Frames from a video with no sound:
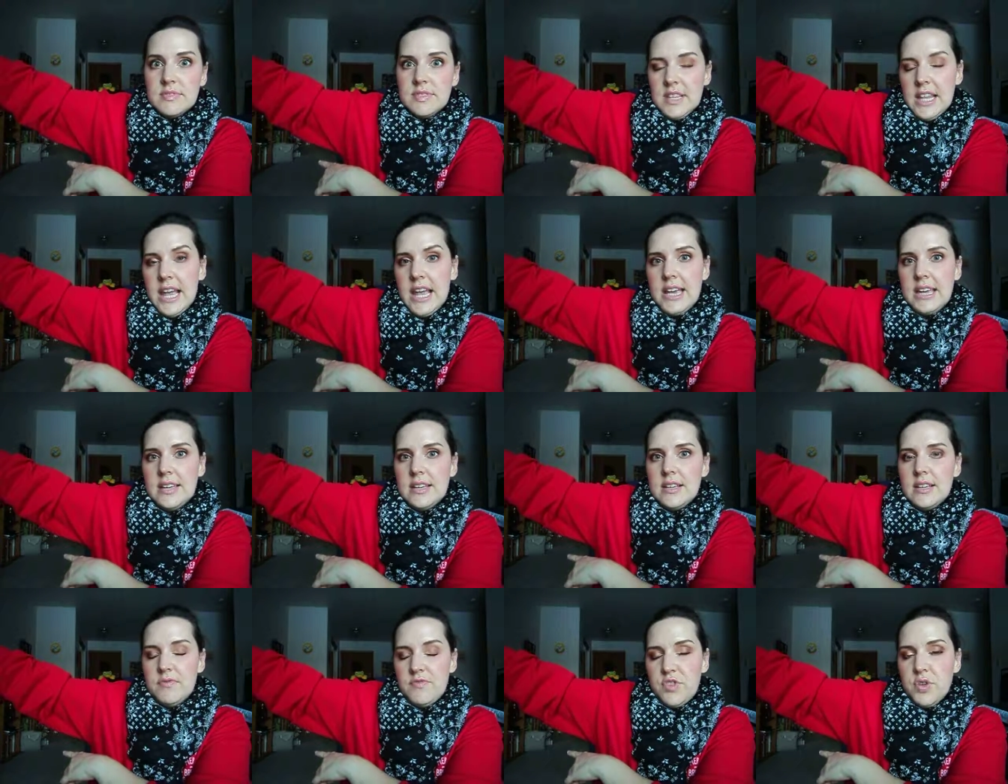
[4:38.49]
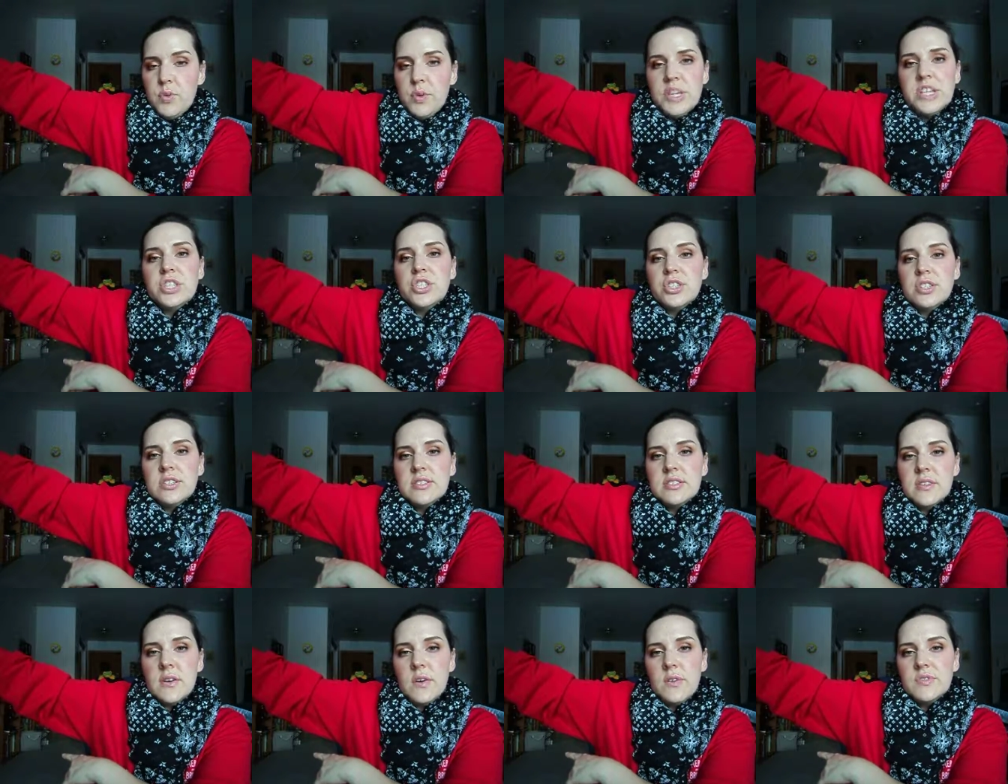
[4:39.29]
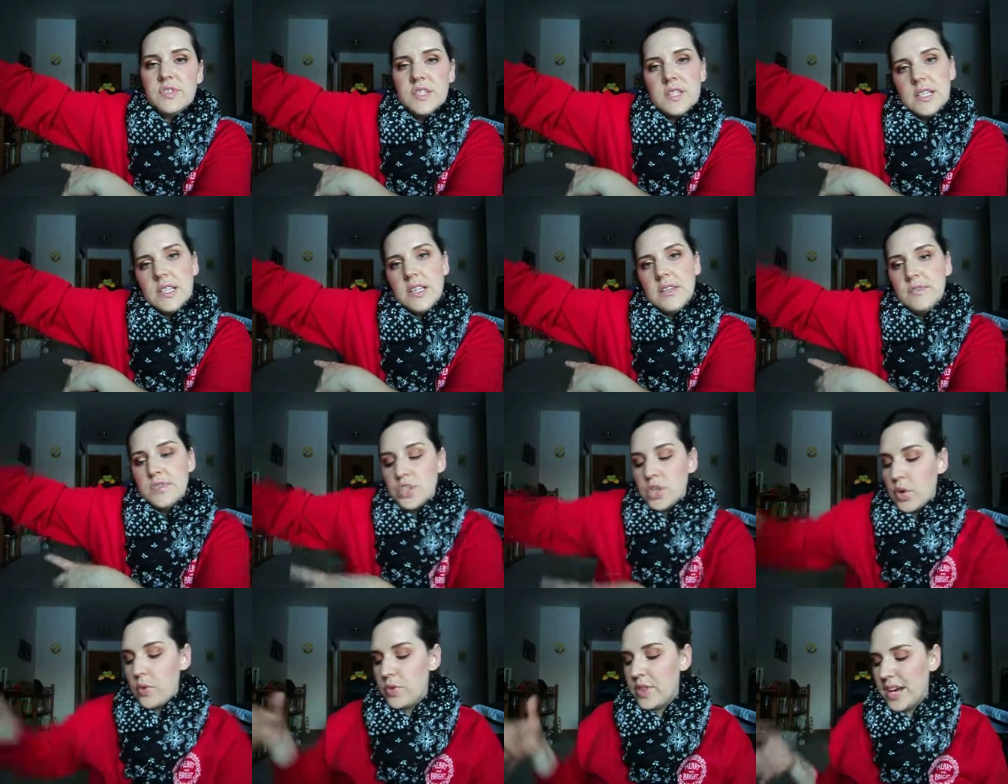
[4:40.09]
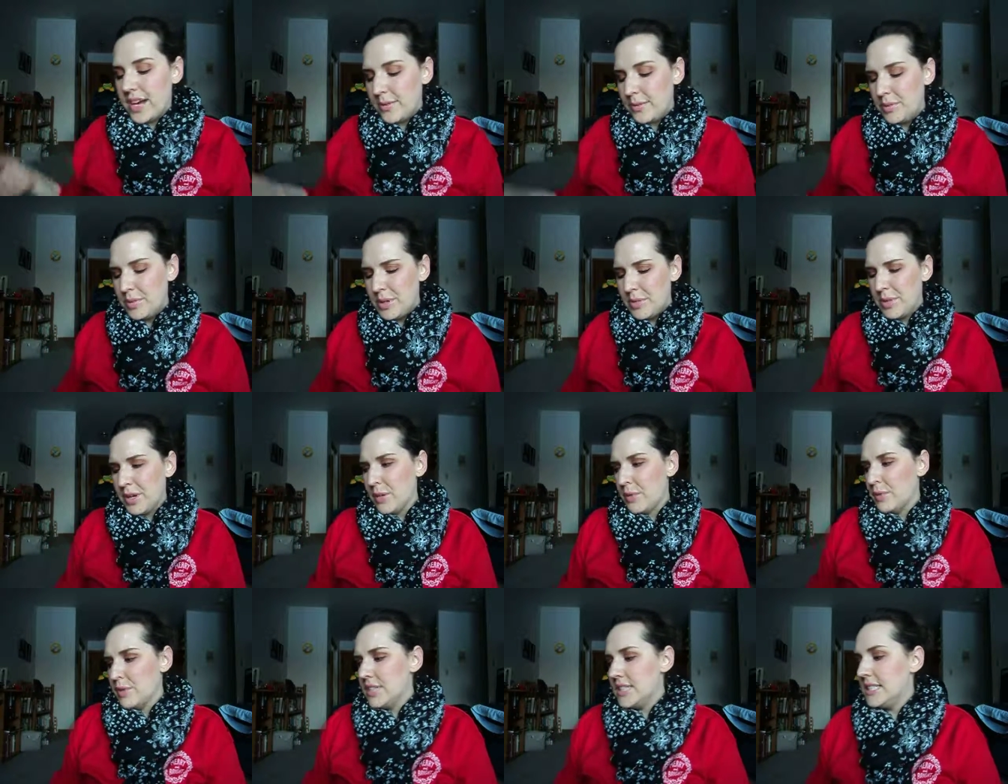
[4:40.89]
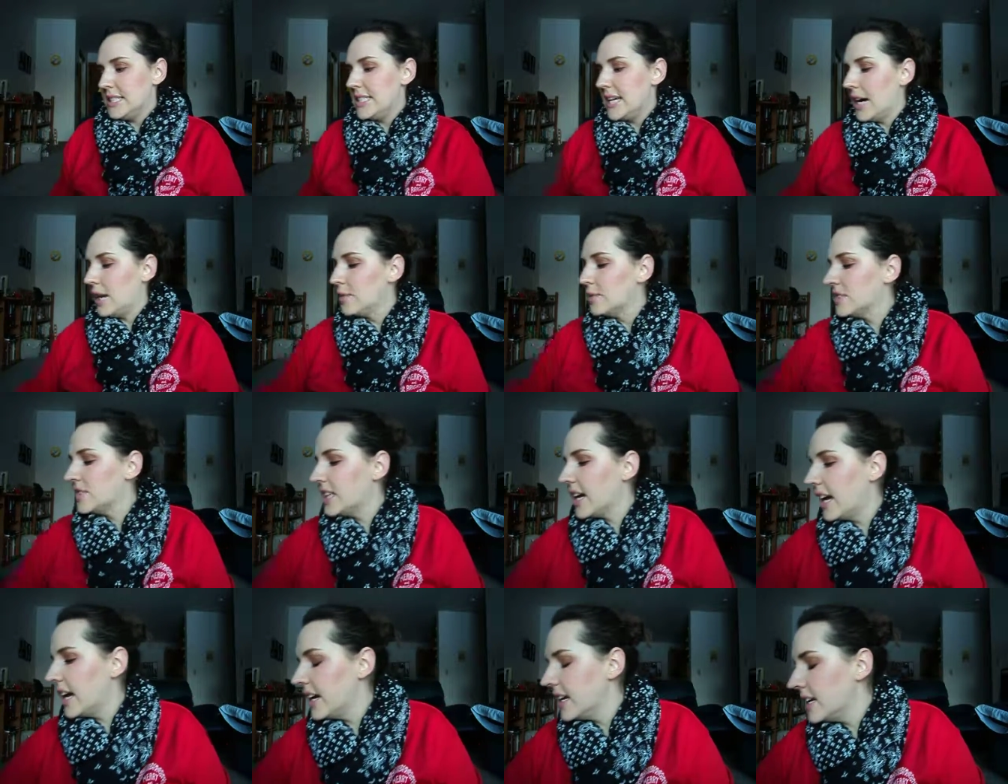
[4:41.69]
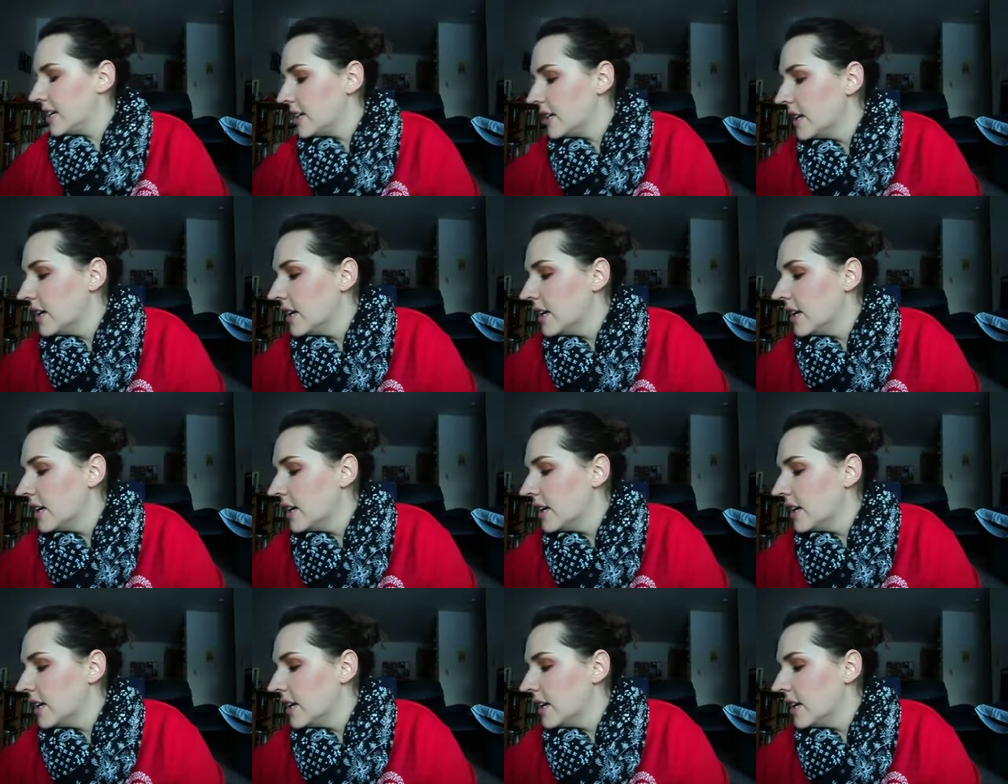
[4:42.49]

like, few inches of sleeve. So that would be my only downside.